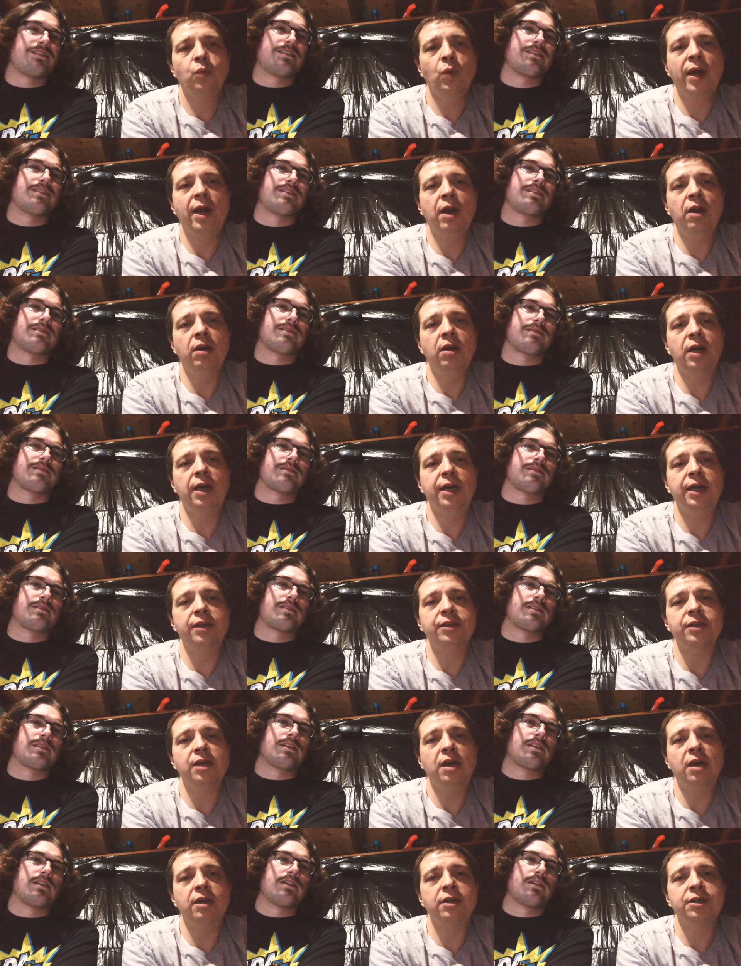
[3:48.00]
Speaker 1: Where is
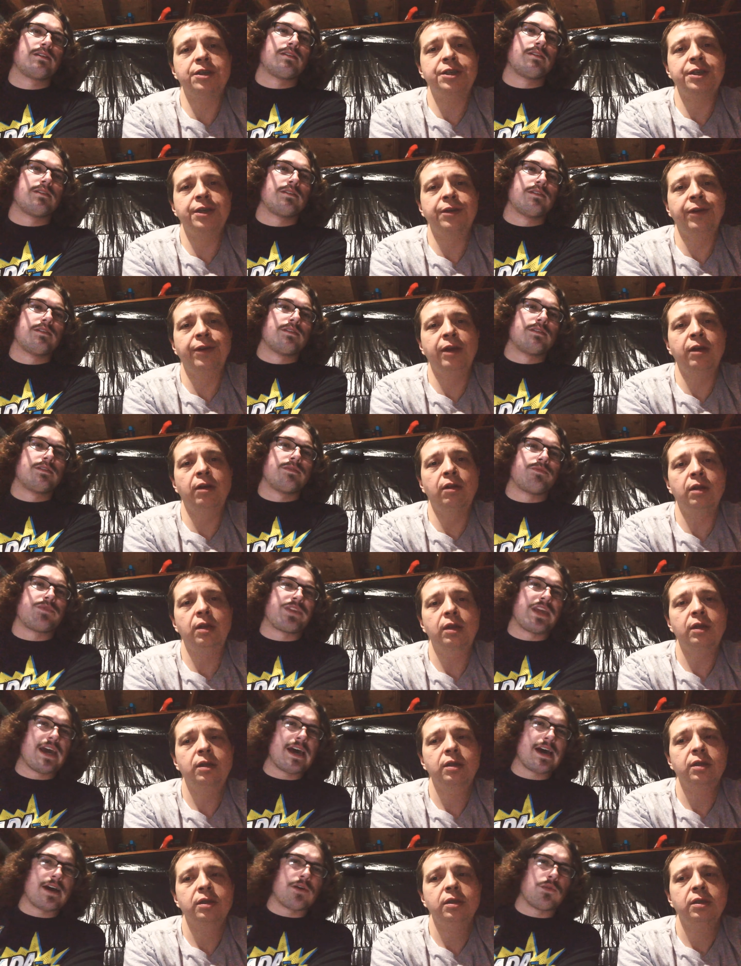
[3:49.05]
our cereal?
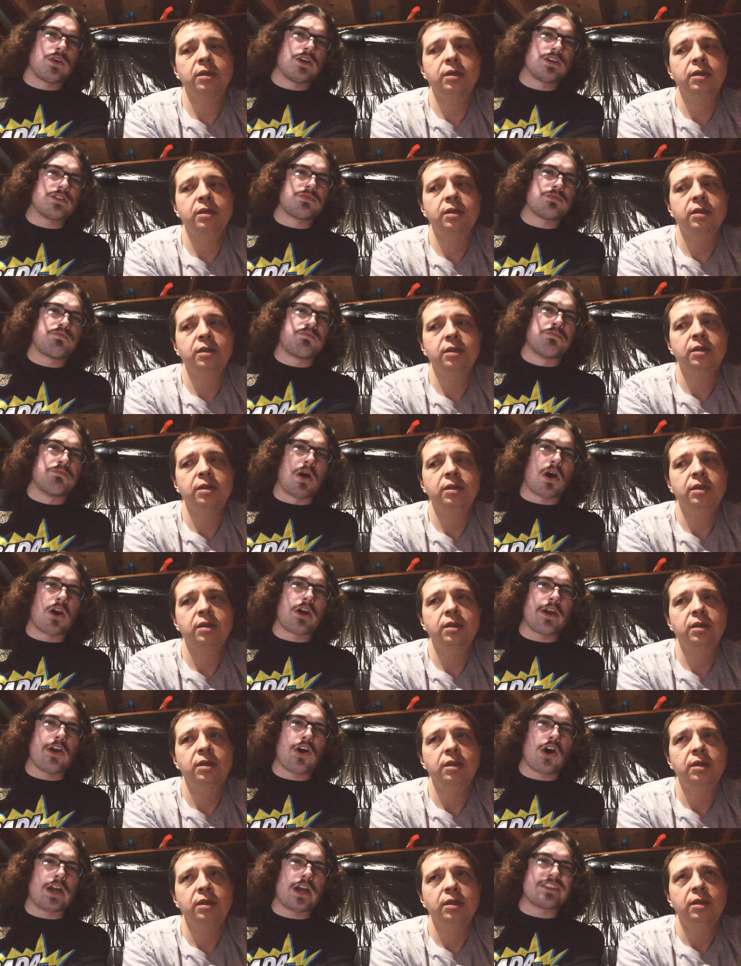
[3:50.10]
Yeah,
Speaker 2: where's
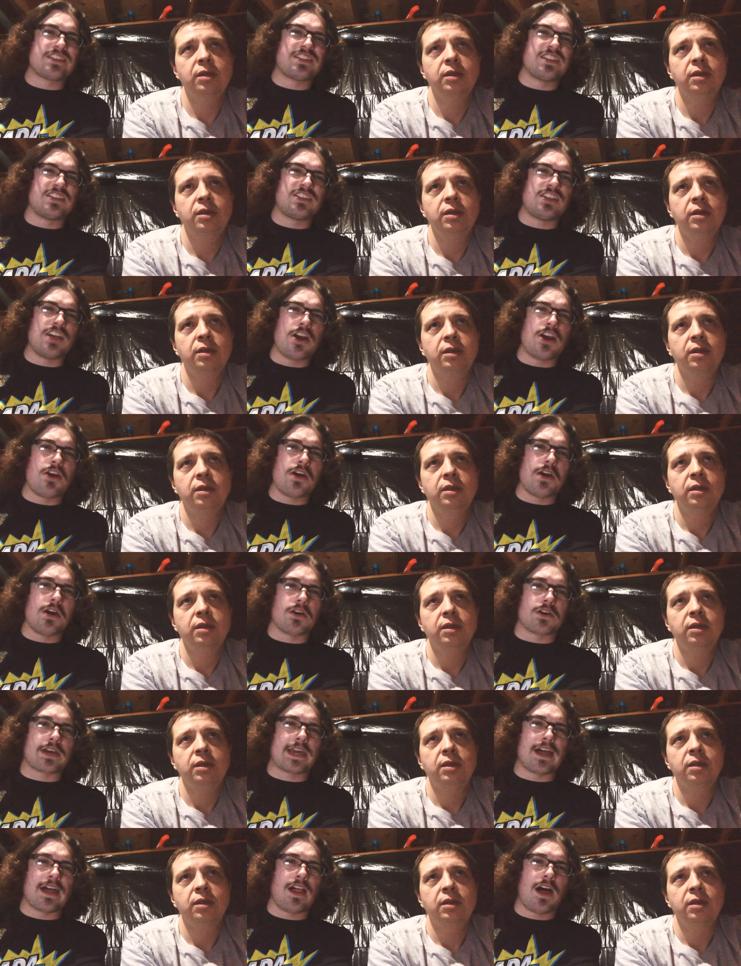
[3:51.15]
Mario Odyssey cereal,
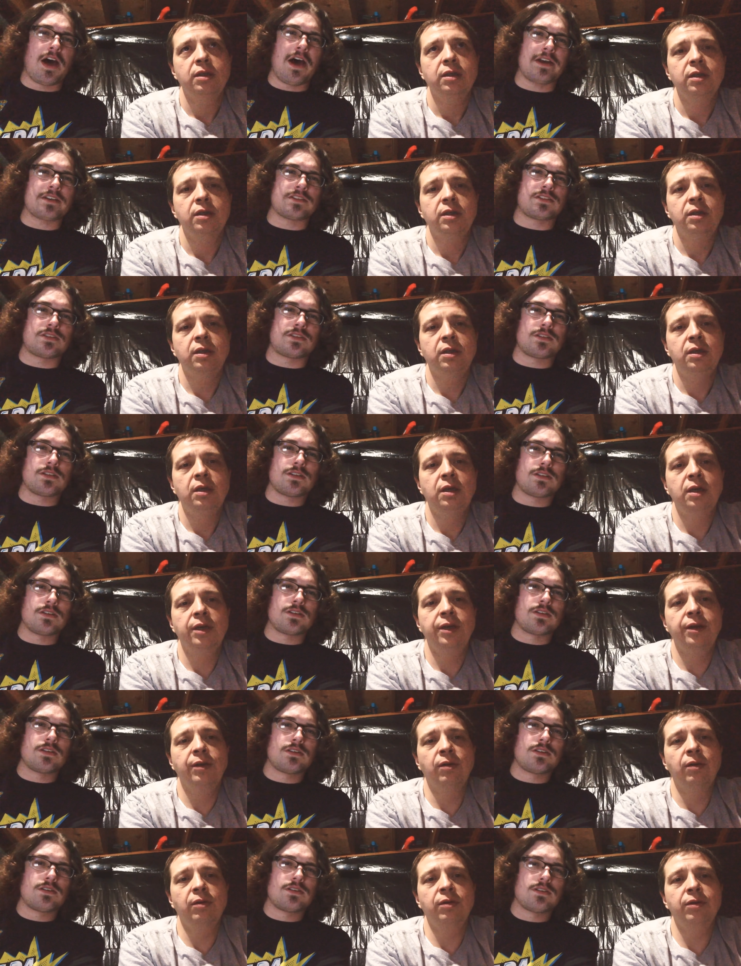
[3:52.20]
Kellogg's?
Speaker 1: I
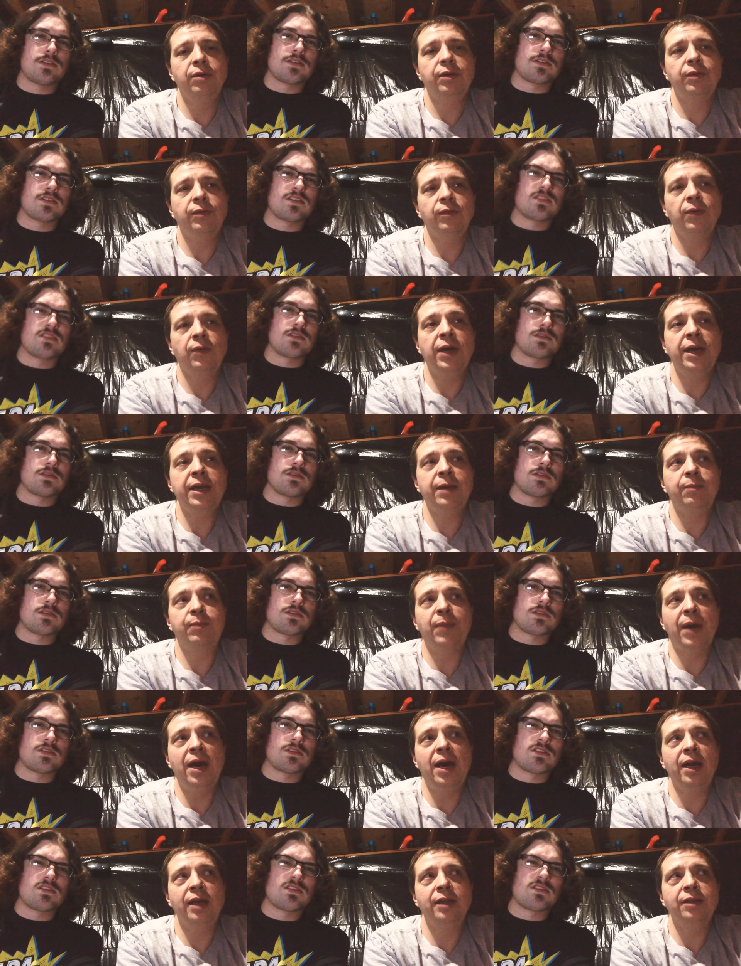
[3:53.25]
don't like
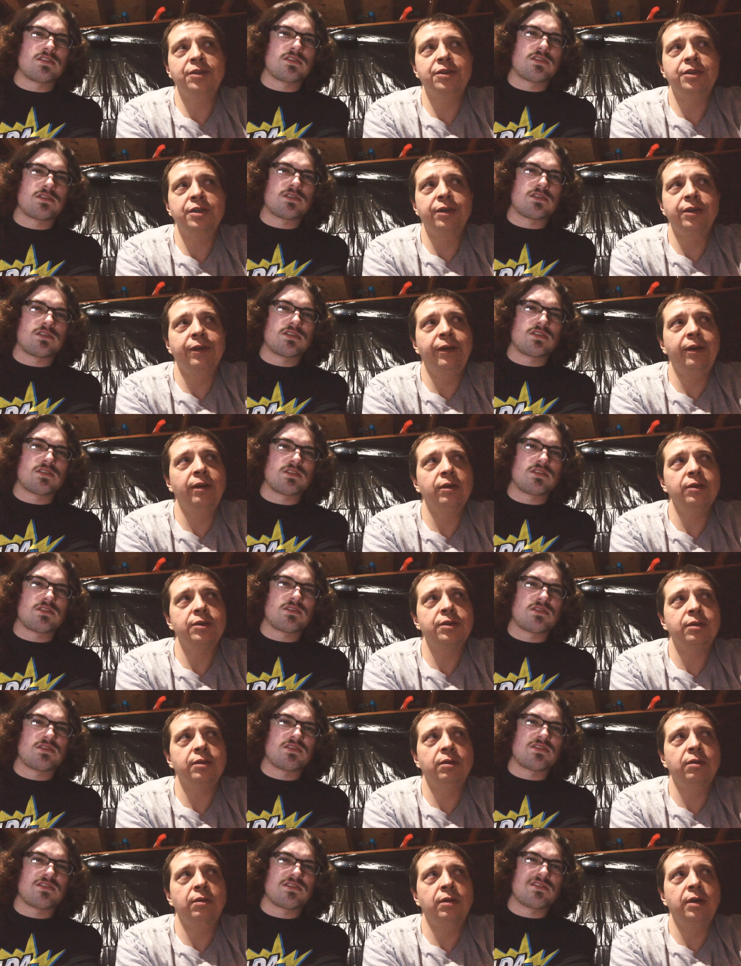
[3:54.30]
buying cereal,
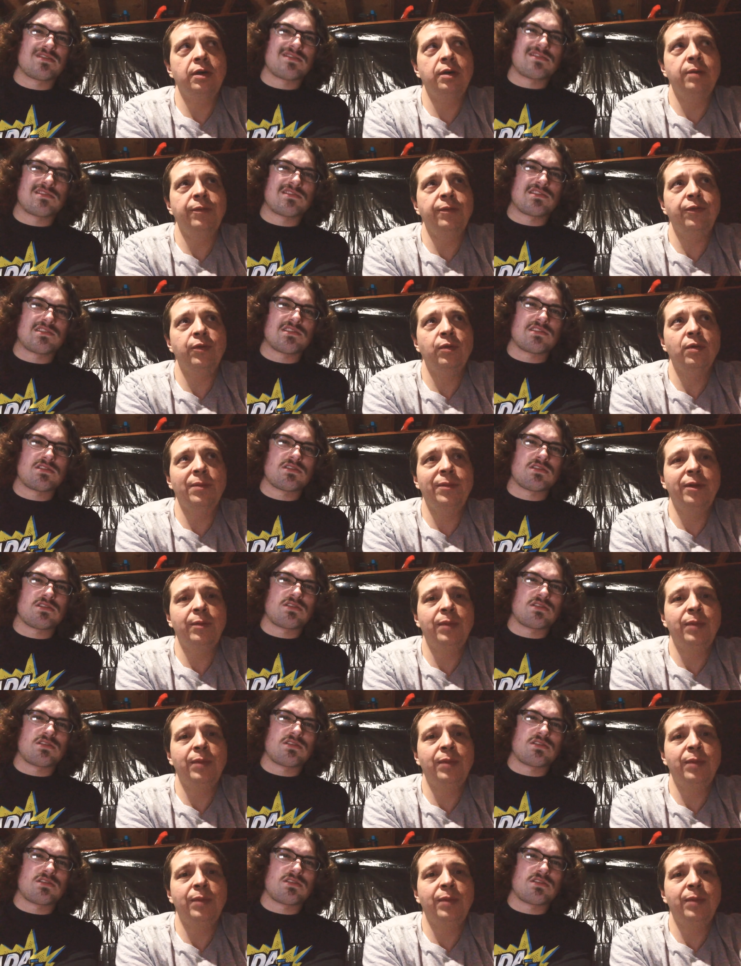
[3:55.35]
so um, if you want me